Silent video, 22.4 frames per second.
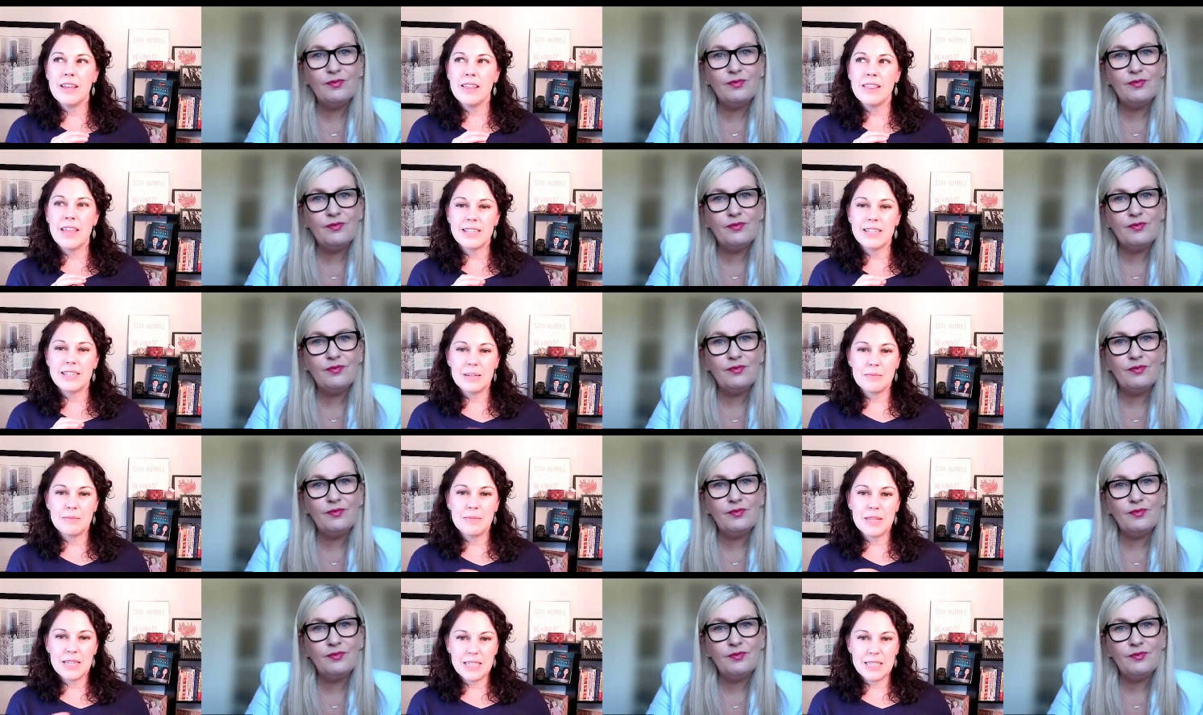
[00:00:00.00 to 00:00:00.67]
Speaker 1: that
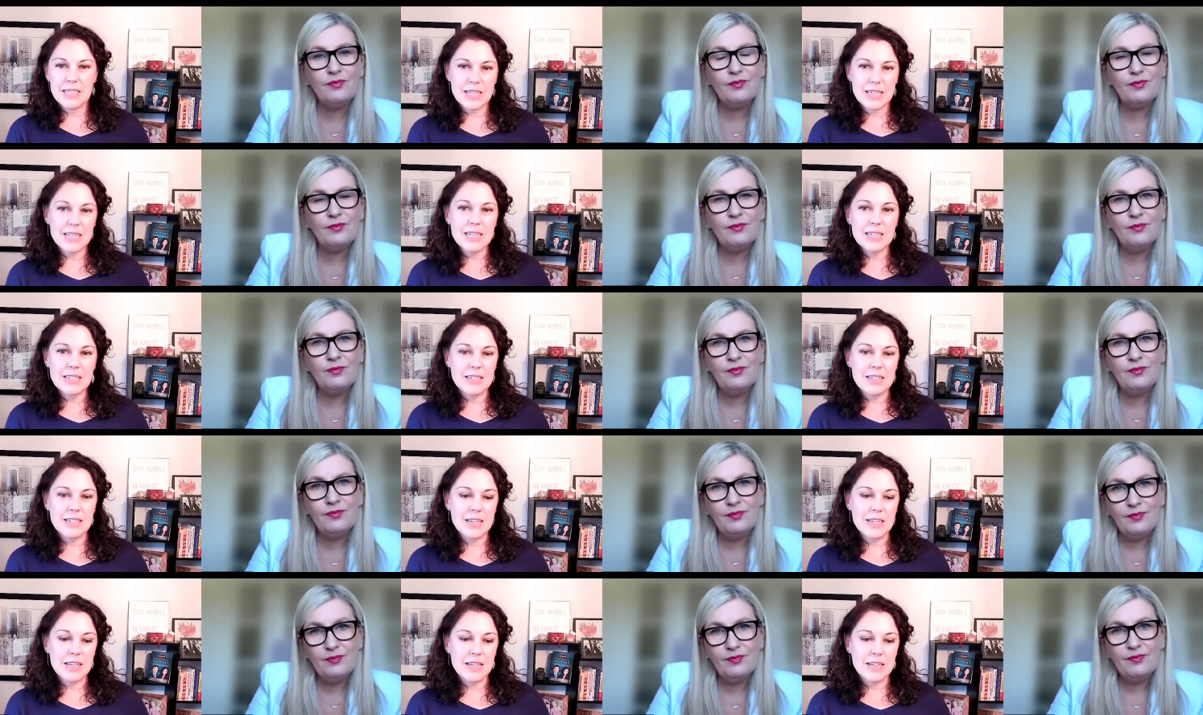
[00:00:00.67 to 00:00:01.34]
something's
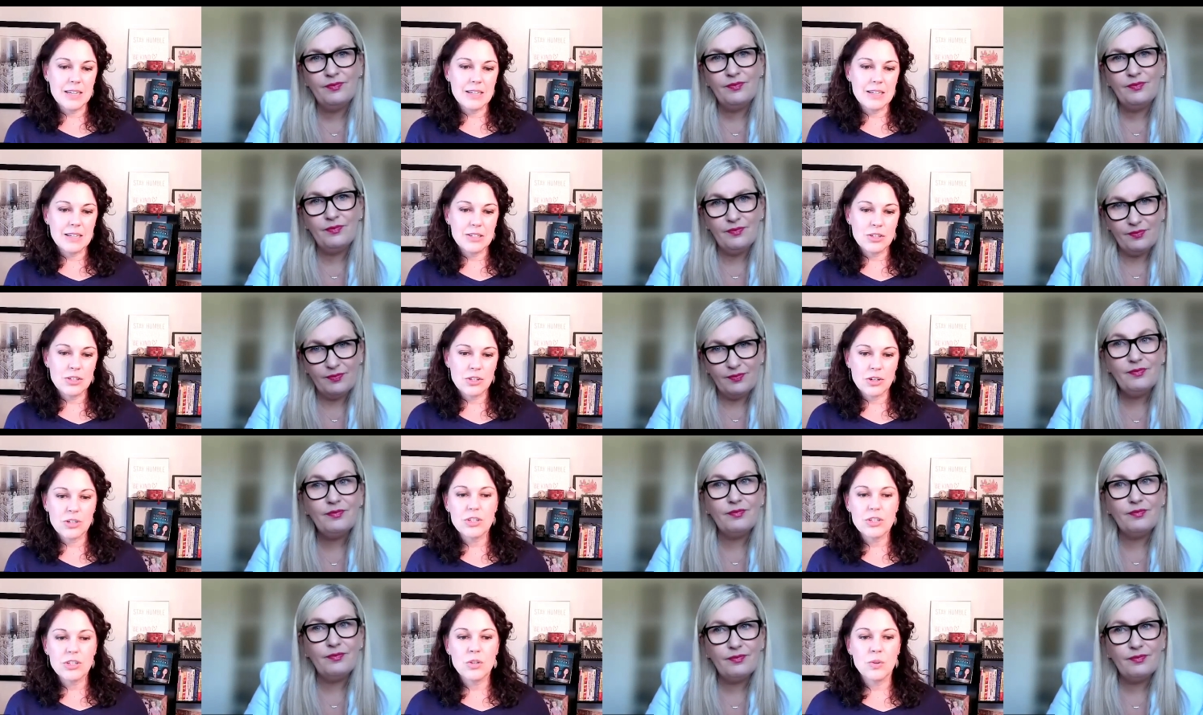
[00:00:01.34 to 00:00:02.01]
easy
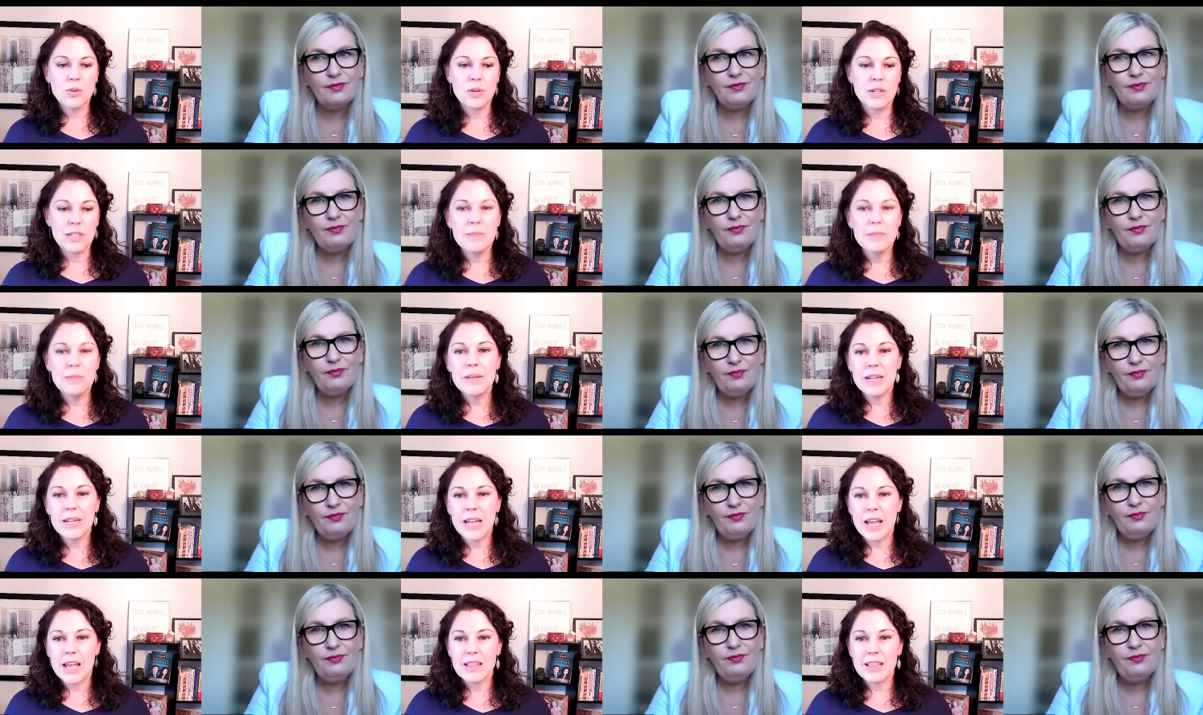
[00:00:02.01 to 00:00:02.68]
starts to
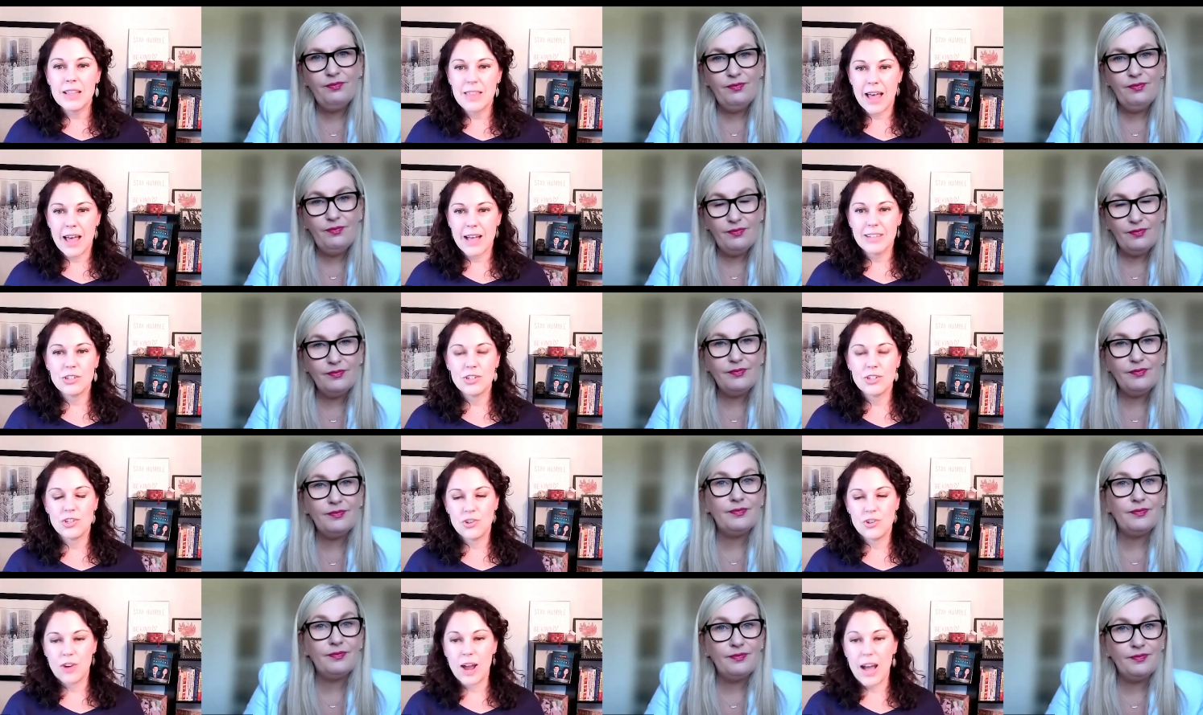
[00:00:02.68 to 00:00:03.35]
eliminate that
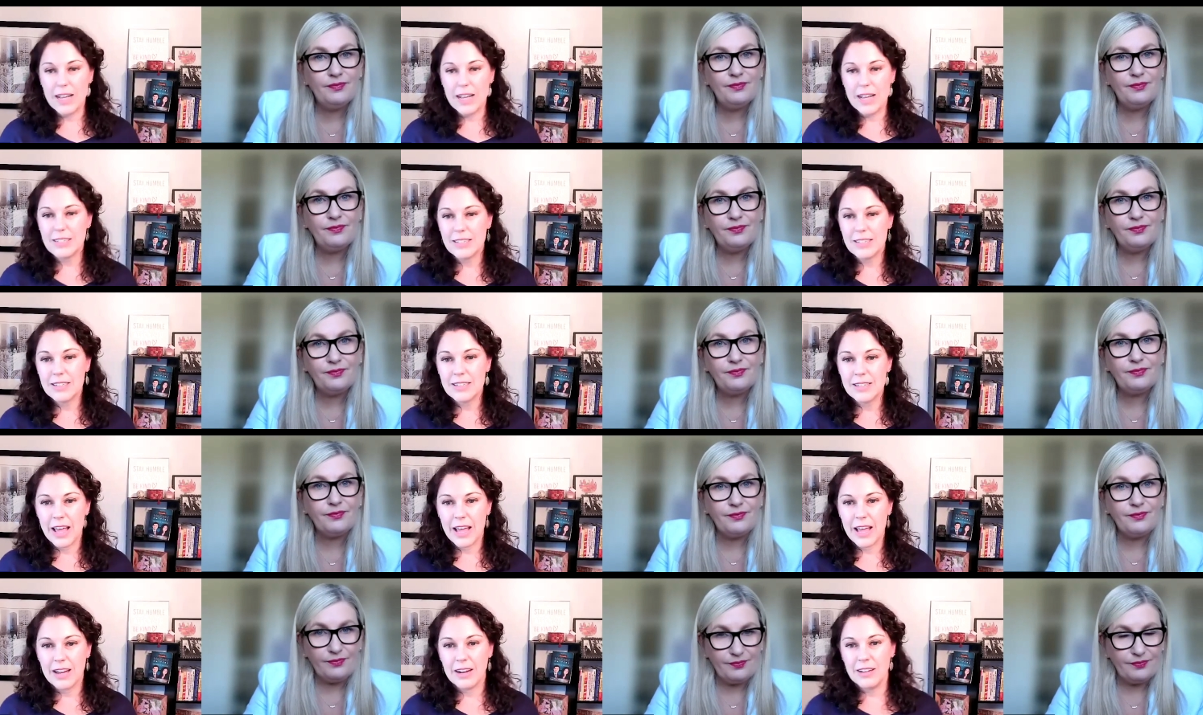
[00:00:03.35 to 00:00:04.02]
stress
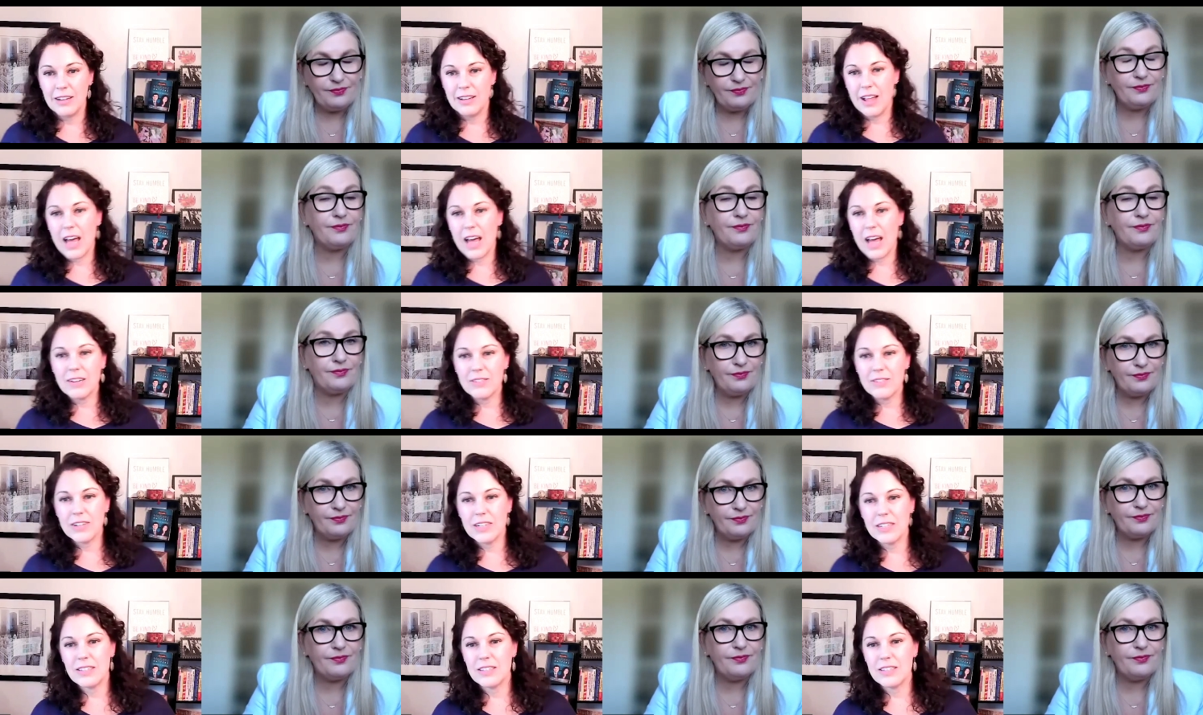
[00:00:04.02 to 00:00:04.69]
that a lot
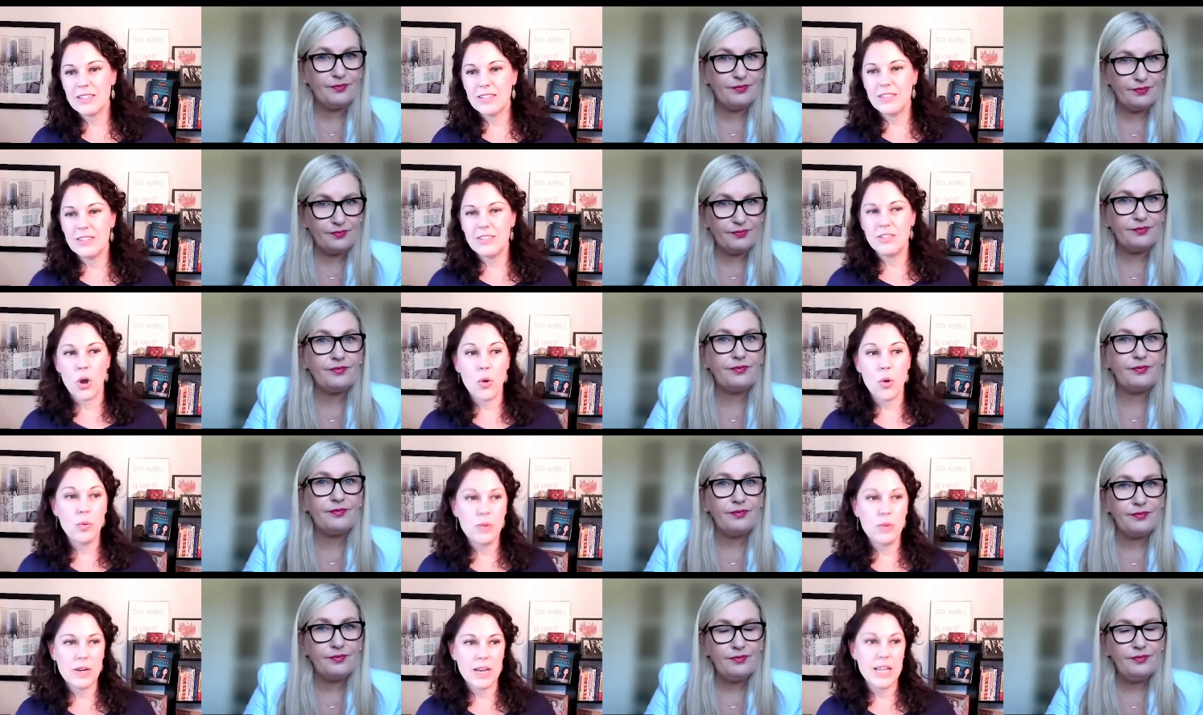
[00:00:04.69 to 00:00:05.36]
of us
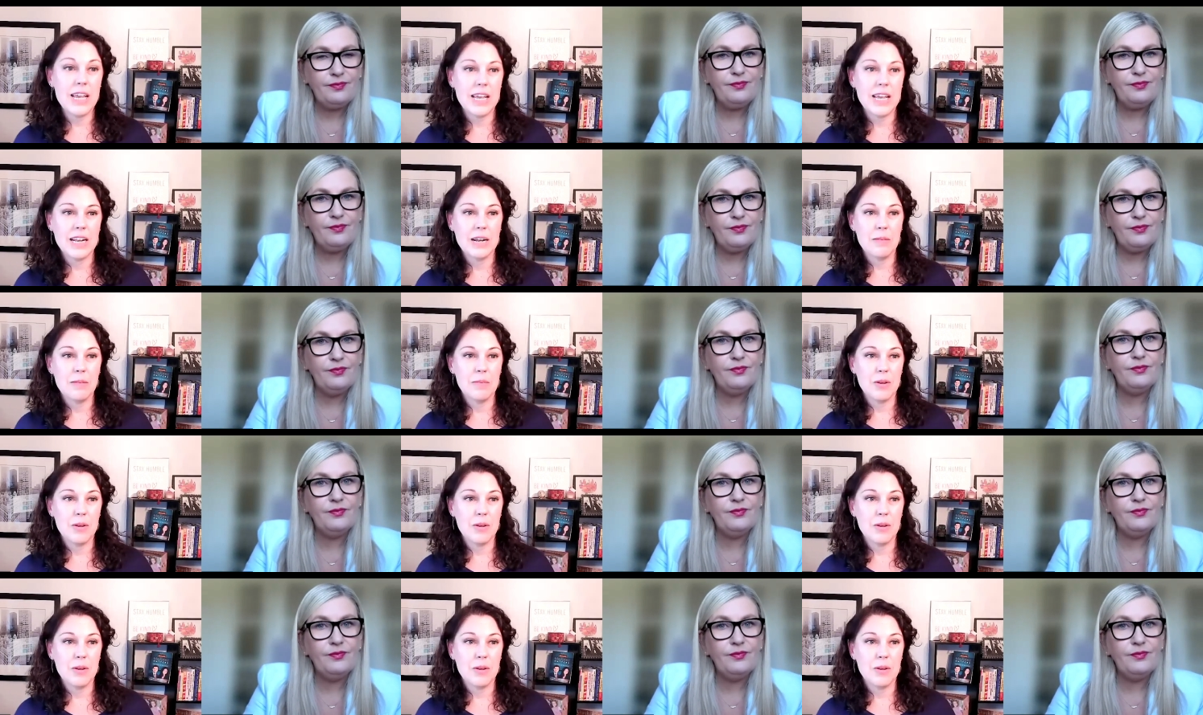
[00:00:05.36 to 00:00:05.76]
don't need. I